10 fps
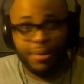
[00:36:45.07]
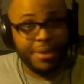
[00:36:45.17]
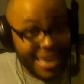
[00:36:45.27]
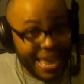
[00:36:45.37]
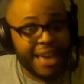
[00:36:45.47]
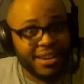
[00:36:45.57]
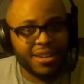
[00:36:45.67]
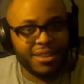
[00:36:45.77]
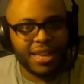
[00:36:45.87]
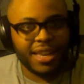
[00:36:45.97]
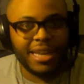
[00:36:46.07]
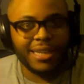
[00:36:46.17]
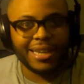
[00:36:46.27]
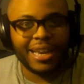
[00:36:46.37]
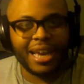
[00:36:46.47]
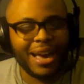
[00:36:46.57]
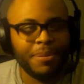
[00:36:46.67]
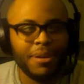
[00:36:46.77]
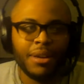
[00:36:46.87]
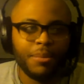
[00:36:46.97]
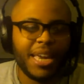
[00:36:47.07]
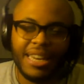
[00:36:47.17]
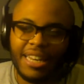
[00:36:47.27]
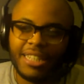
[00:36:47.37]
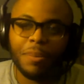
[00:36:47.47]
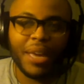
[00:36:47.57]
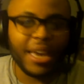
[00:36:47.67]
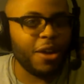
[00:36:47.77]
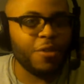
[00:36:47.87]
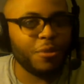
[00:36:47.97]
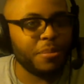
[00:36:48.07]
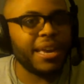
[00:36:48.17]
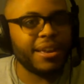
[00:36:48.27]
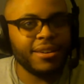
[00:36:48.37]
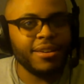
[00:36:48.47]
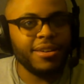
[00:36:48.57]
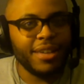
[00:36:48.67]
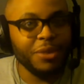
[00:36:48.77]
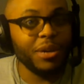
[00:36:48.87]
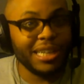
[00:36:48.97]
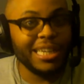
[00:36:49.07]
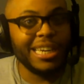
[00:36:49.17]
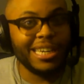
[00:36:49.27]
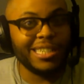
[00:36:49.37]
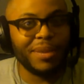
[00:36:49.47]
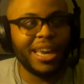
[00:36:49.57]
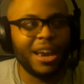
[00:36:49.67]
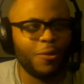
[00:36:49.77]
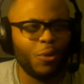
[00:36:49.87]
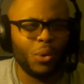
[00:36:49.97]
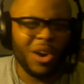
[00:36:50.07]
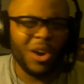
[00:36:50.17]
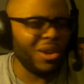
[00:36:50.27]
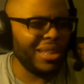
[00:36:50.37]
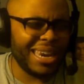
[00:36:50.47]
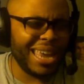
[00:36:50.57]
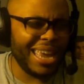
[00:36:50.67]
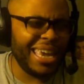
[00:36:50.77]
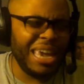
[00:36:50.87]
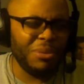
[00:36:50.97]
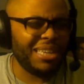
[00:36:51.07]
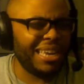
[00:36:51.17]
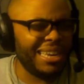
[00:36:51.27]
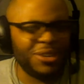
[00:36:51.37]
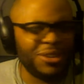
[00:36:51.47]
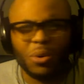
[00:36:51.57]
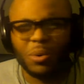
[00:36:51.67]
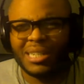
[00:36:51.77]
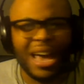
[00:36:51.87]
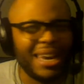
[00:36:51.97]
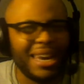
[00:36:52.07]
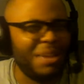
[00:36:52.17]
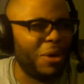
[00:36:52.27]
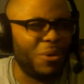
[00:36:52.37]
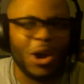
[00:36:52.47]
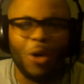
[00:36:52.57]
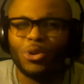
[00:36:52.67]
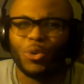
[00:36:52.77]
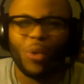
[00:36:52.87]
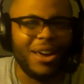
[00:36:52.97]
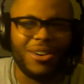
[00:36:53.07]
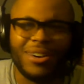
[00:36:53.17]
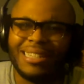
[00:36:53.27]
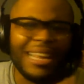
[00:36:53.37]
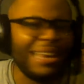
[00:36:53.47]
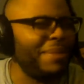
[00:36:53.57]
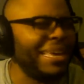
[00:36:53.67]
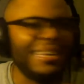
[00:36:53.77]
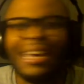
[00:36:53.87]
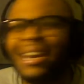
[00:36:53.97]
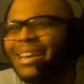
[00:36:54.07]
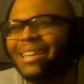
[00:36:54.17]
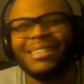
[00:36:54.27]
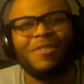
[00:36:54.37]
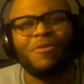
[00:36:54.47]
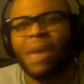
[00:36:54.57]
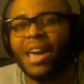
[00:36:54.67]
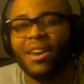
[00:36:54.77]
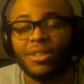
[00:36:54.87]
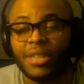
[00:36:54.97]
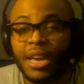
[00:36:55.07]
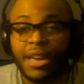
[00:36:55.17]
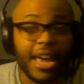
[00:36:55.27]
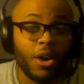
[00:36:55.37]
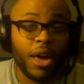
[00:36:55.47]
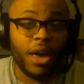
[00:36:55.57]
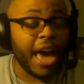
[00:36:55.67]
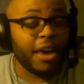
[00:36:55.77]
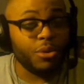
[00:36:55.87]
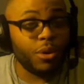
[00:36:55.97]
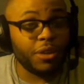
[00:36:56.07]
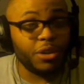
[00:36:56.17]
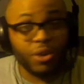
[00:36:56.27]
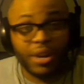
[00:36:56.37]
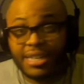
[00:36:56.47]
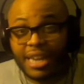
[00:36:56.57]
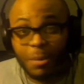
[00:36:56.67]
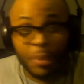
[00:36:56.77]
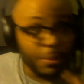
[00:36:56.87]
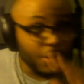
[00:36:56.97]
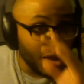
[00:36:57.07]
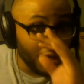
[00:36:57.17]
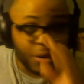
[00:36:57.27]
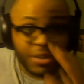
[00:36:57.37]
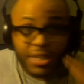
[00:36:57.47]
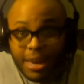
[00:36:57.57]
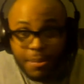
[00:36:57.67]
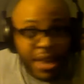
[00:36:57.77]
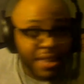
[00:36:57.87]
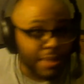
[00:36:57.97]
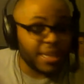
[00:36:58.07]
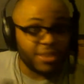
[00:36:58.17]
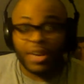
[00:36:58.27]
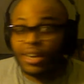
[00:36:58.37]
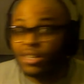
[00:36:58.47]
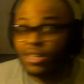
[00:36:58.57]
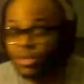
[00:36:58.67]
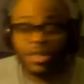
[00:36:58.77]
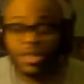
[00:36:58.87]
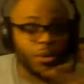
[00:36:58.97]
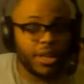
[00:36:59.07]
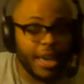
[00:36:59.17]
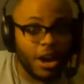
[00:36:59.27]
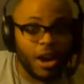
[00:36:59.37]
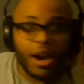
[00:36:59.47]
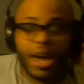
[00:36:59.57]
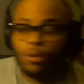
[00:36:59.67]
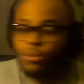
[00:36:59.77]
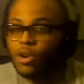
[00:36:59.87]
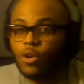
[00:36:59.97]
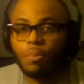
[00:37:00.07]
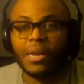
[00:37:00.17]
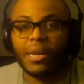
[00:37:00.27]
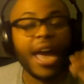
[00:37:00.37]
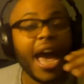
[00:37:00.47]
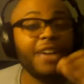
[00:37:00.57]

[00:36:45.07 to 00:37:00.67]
yet that he's a cop, but he needs to be careful, man. He really needs to be careful. Earlier today, he was getting into it with Scotty about Ghost Rider. It's like, man, none of this stuff matters. Now, I don't know if they're trying to take people off their scent, make them think they're not as close as they really are. I don't know, but I